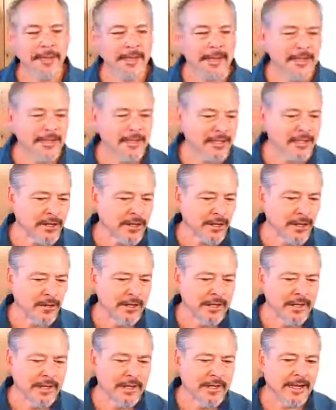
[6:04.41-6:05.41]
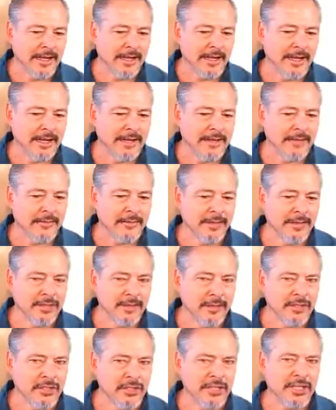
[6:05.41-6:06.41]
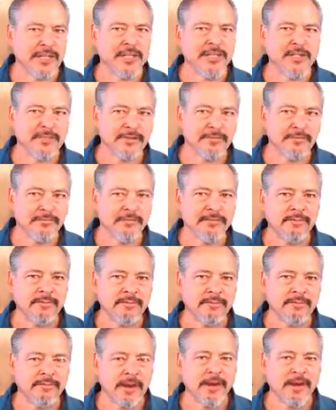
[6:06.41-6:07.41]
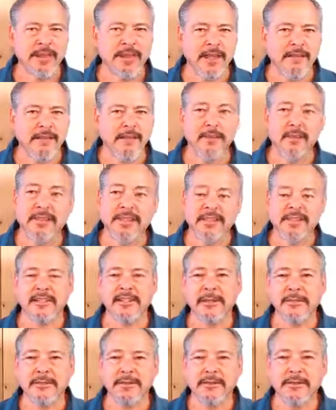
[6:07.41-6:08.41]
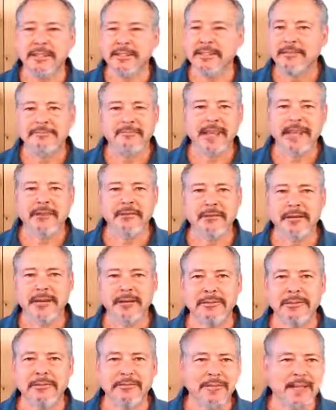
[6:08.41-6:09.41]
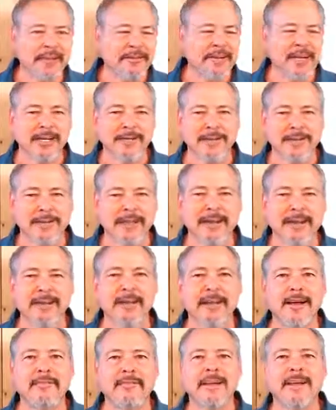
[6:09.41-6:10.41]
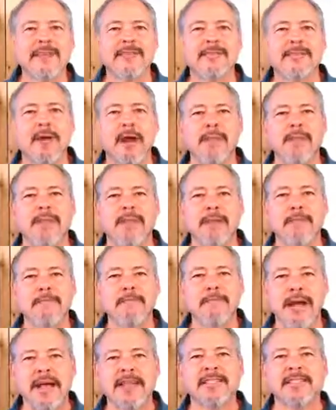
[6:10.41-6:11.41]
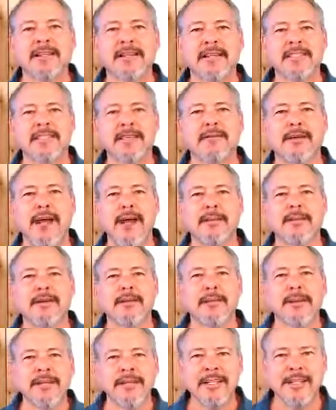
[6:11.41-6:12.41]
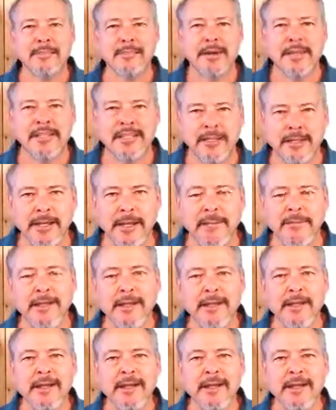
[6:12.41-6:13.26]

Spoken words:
And so just very thankful. The sleep, incredible. I've talked about that enough. It is probably the best thing that's ever happened to me is my sleep.